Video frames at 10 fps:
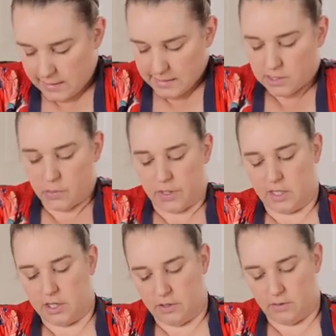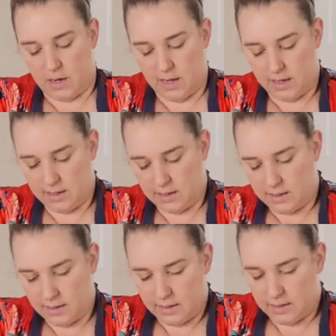It's going to
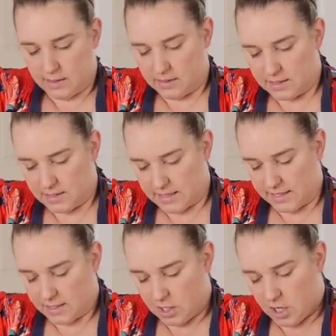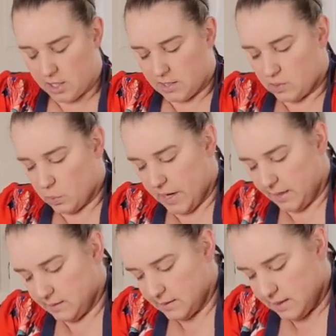sit on its
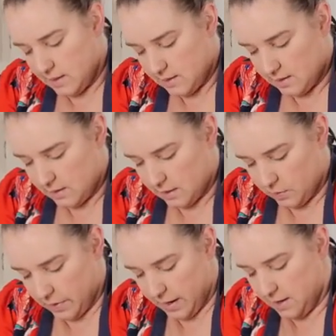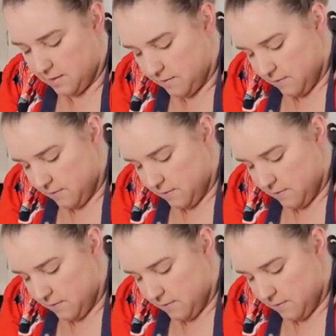wings in a way.